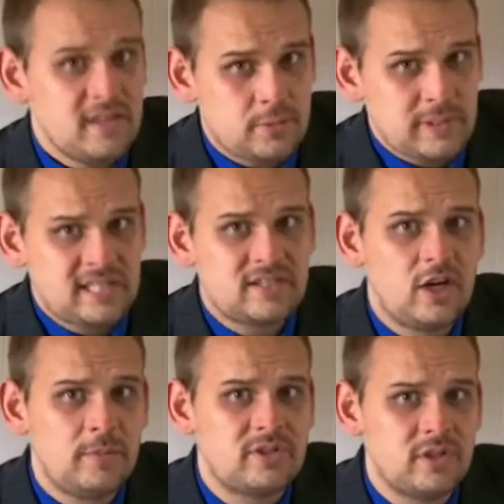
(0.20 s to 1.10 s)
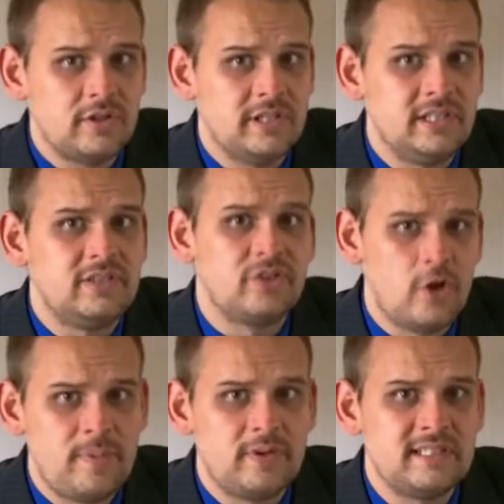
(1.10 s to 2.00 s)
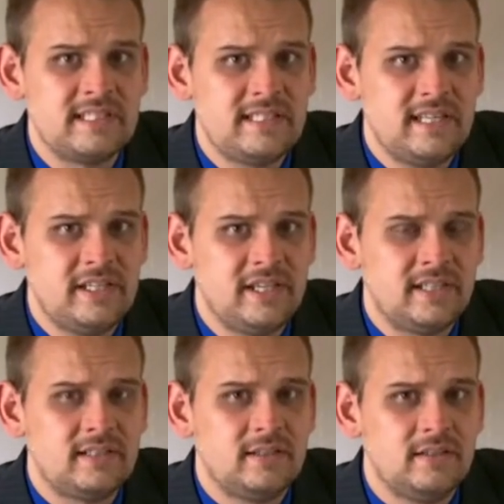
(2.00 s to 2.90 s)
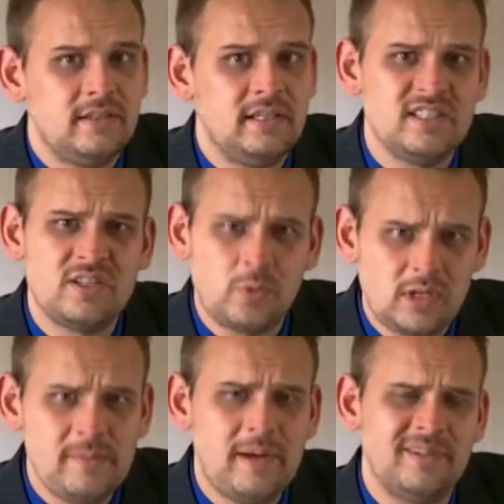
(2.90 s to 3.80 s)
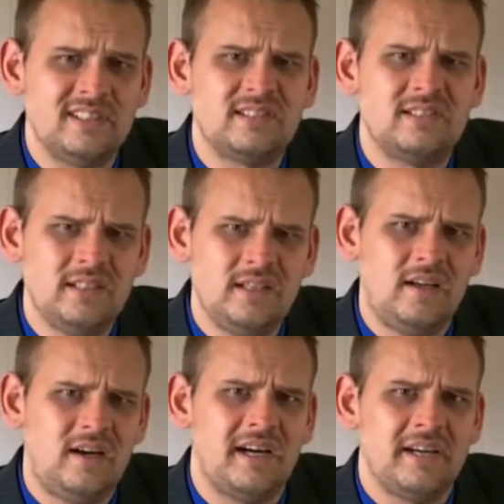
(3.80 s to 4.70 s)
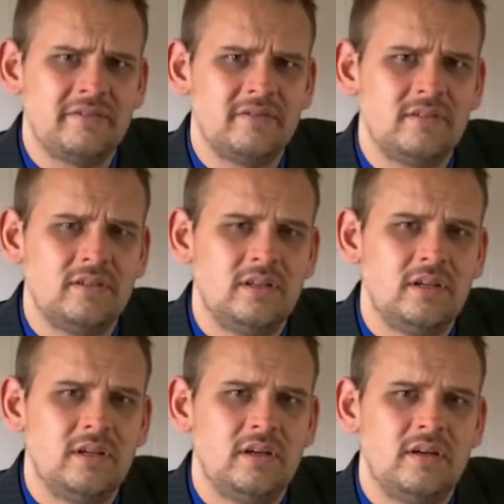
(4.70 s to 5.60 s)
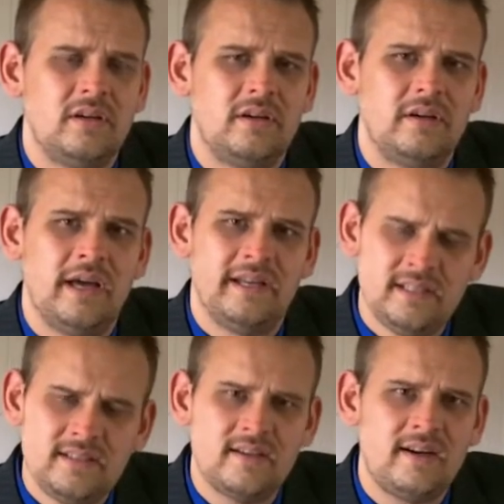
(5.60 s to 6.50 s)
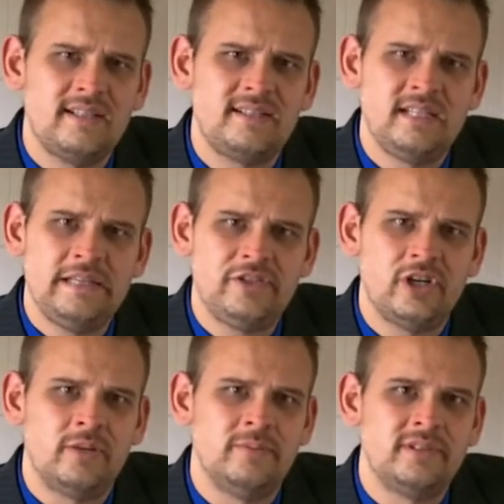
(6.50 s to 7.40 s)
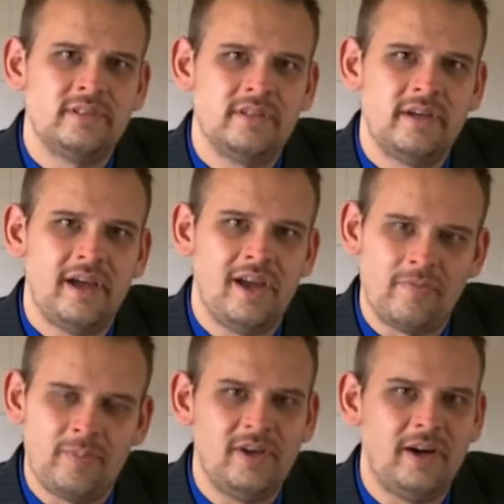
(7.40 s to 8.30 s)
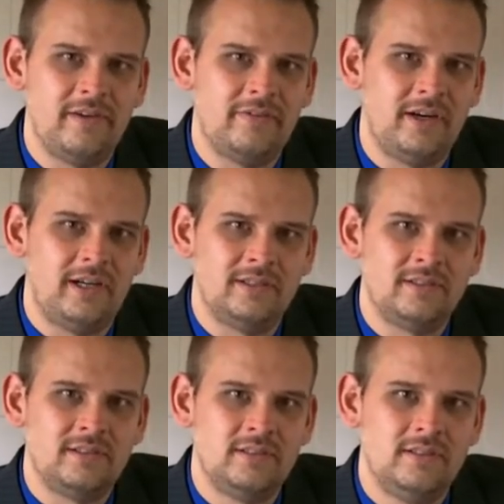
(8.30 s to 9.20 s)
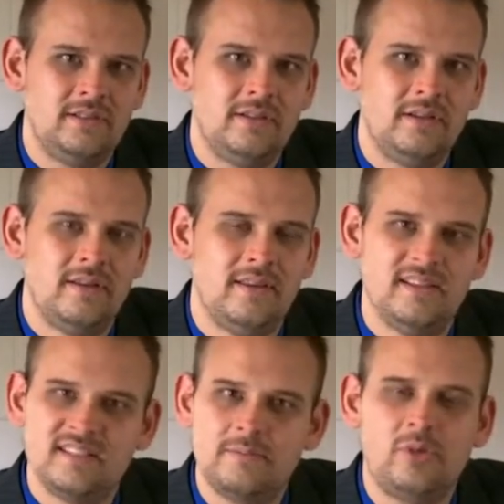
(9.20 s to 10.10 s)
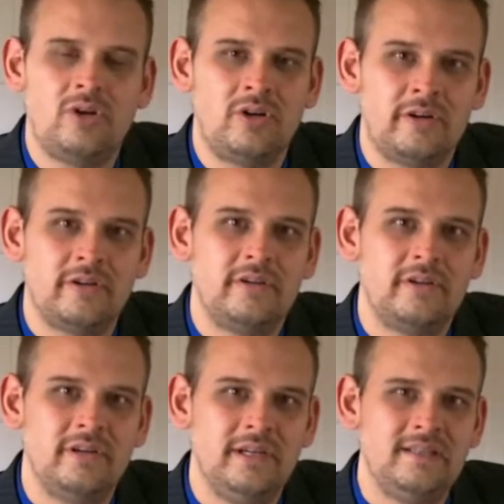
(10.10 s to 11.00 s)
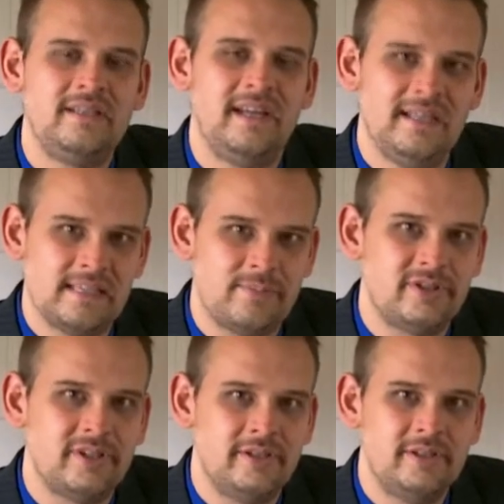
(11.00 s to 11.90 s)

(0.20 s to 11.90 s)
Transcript: week's top story, Sopa isn't dead yet. Is the woolly mammoth still alive? And inside Steve Jobs' FBI files. This and more in today's episode.